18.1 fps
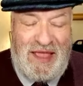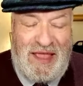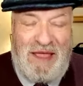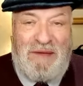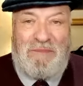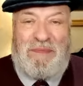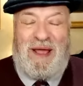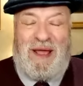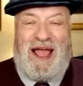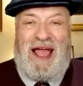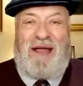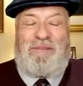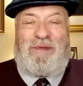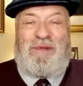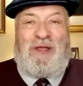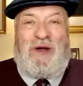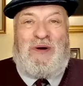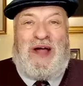
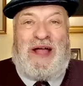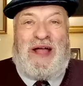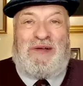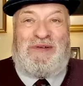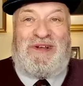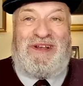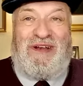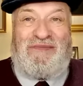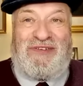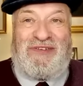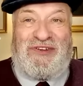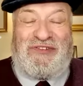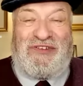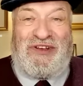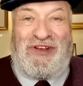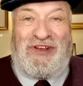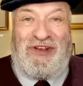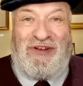Pablo, how lovely
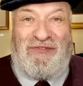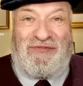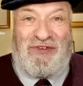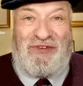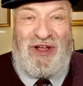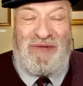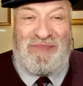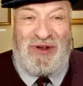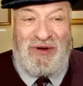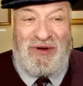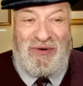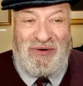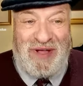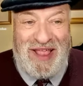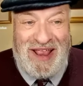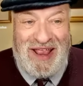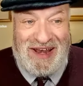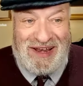to hear from
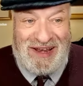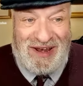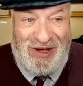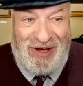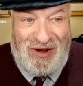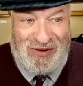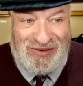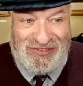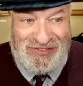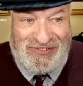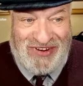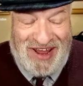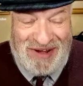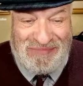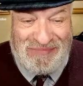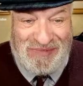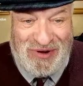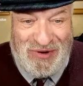you. Long
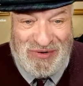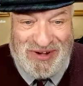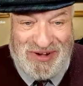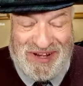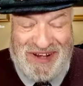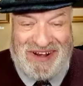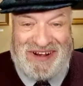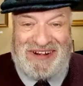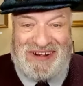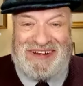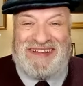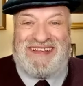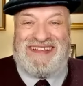time no hear.